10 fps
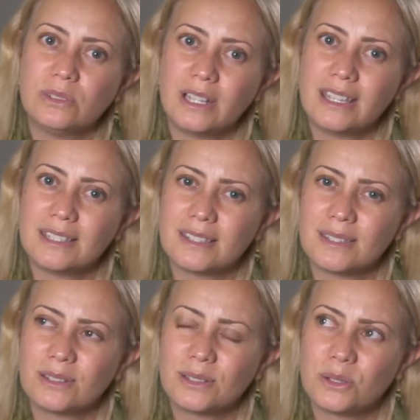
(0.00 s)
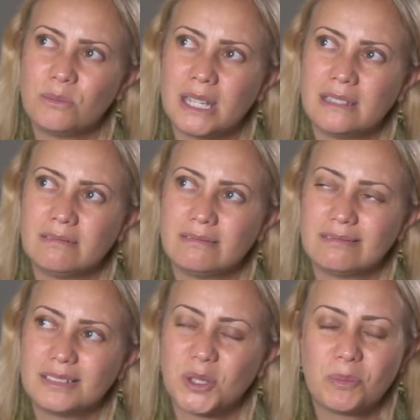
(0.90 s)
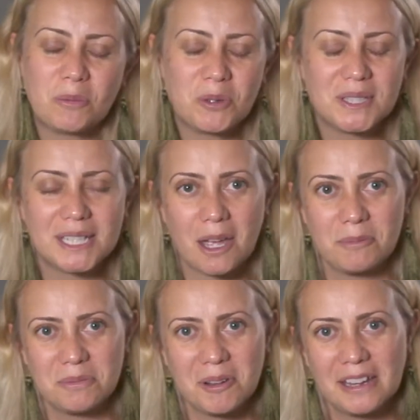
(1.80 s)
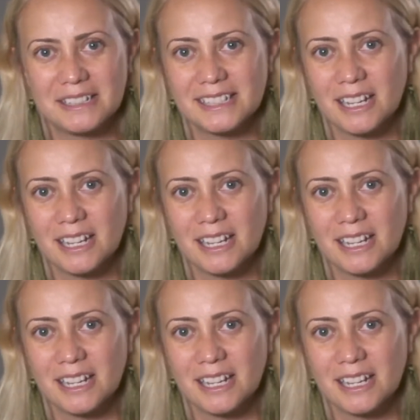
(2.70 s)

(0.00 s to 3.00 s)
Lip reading: I guess are sort of two main words that come to mind.